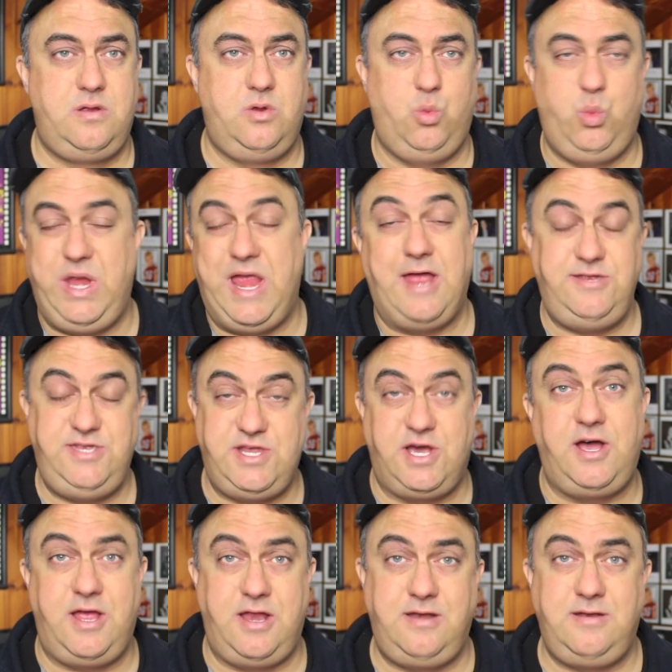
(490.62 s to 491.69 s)
we had
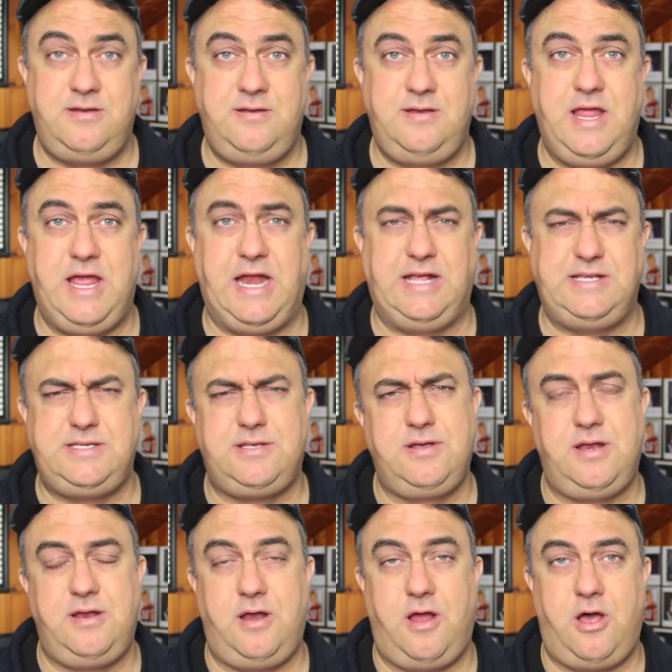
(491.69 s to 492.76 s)
done, and I still
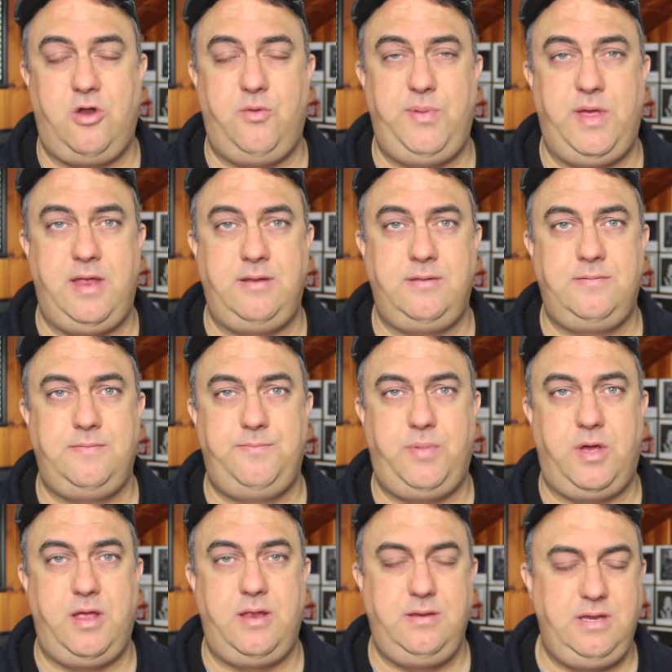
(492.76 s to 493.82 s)
get an auto pen.
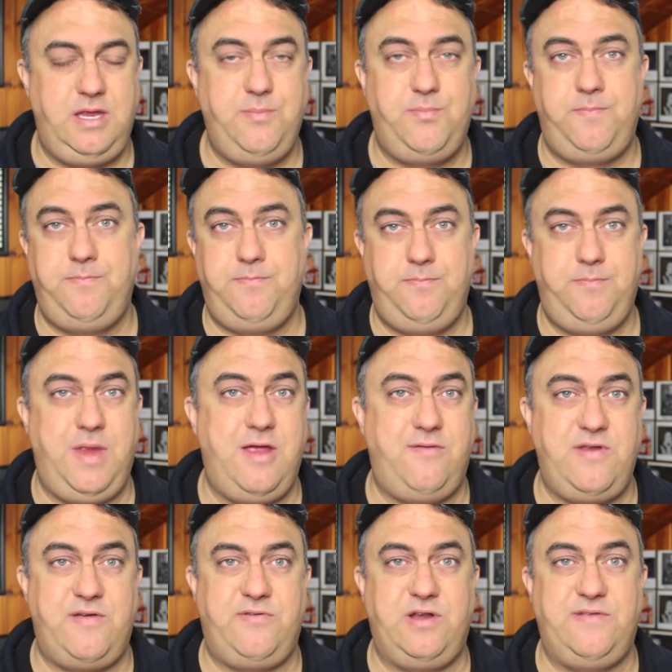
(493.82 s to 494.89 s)
But he may have
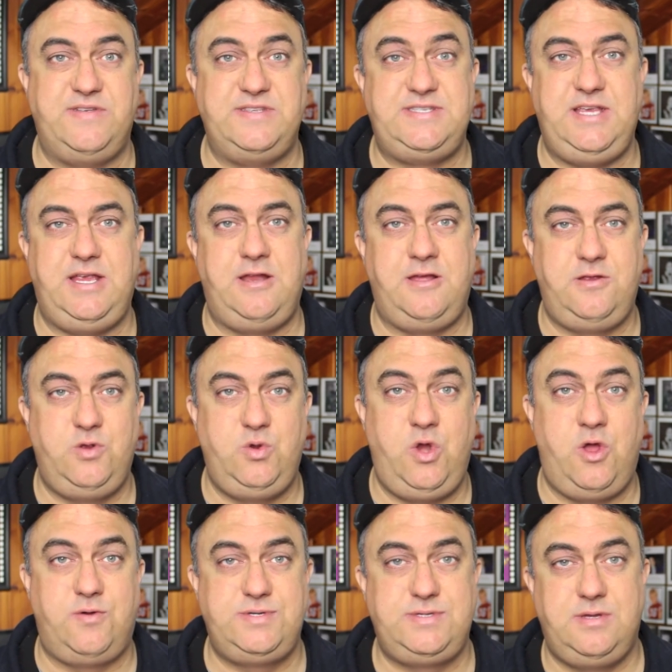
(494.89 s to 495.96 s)
never even seen it. Who
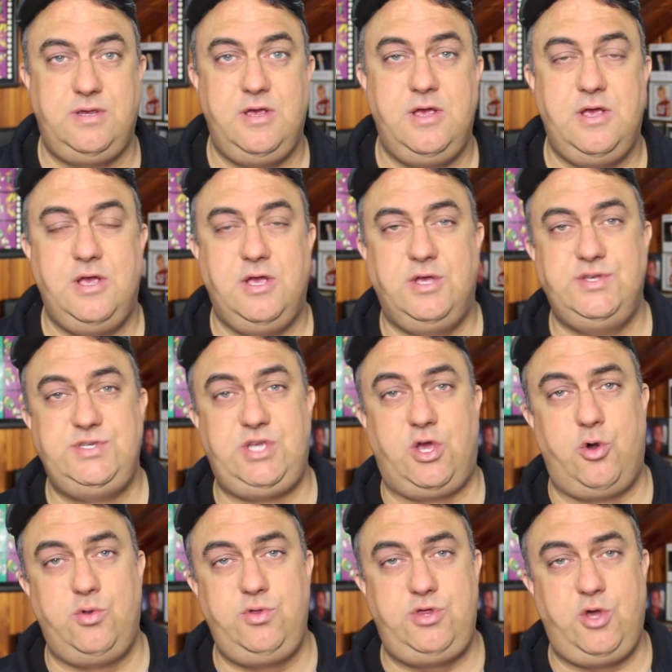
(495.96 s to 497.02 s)
knows?
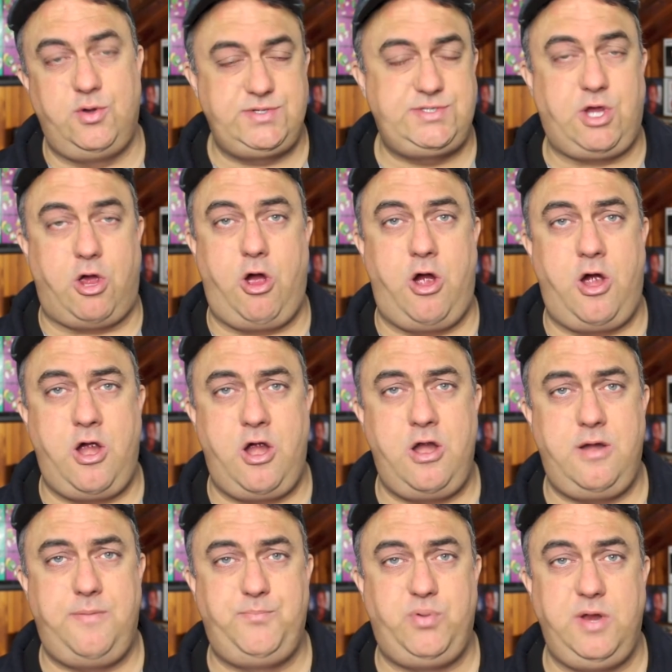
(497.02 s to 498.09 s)
So those
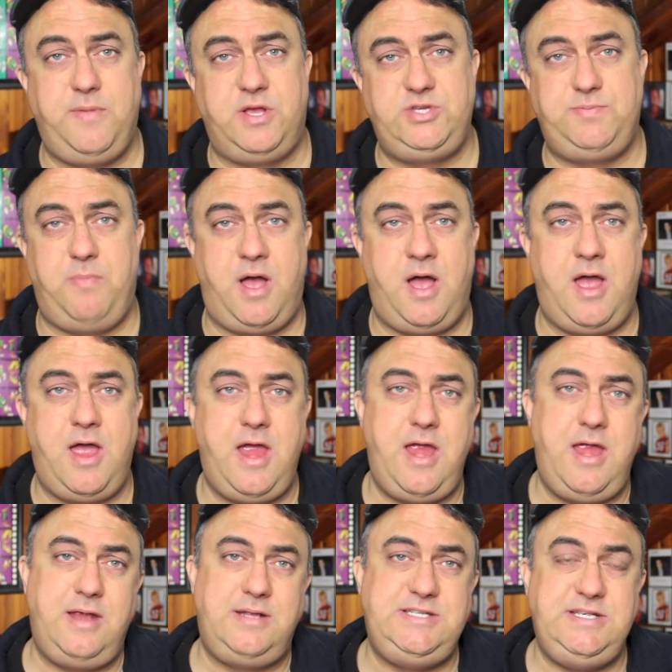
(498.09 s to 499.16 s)
are pretty much
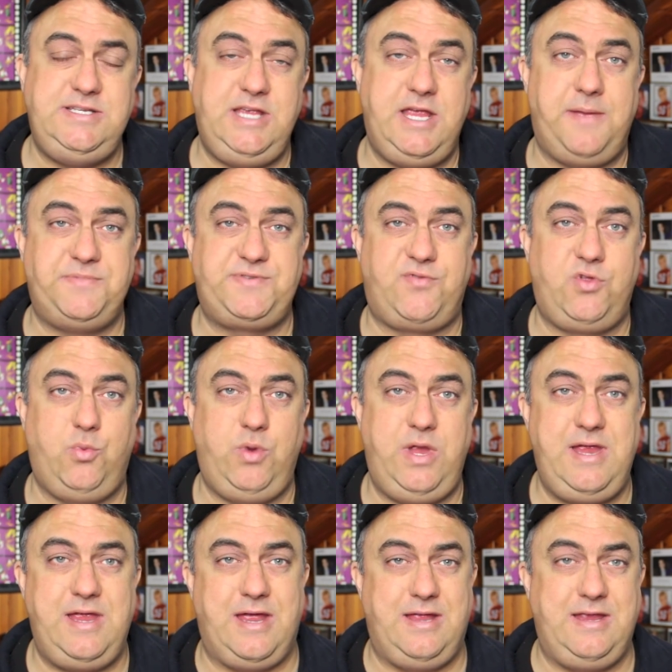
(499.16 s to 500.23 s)
my T T Ms for the
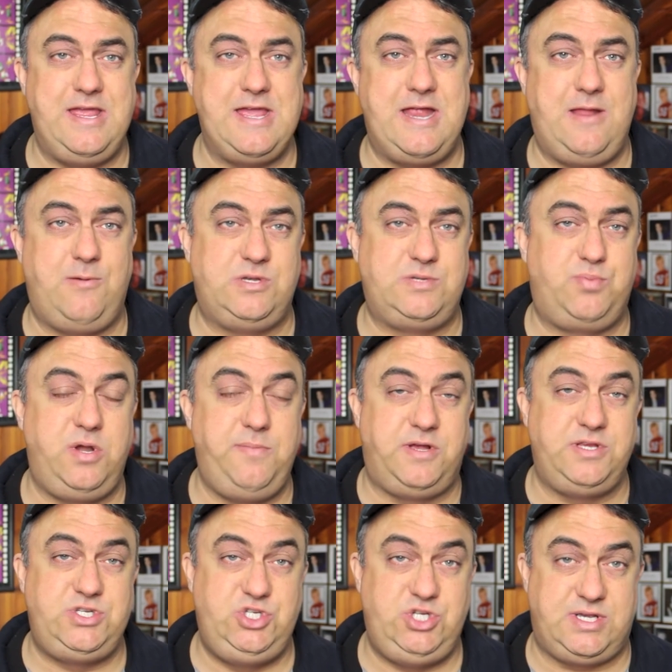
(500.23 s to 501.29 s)
week. Again, it was pretty
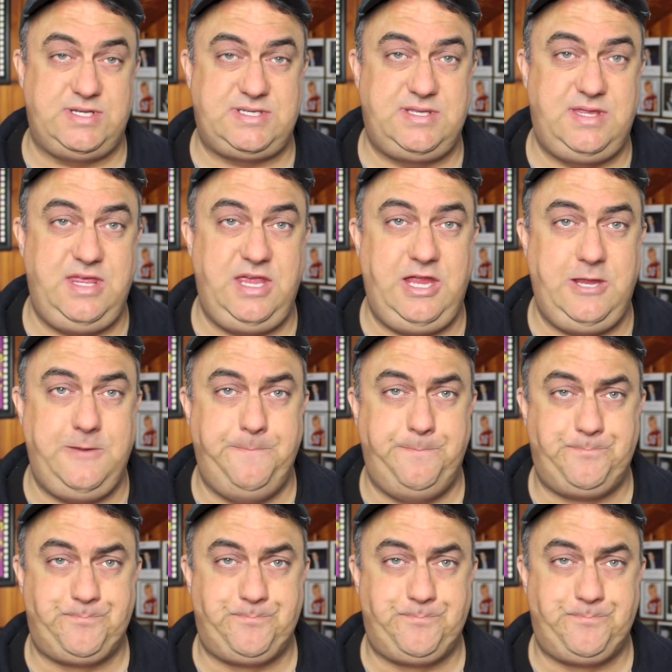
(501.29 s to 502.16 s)
much just the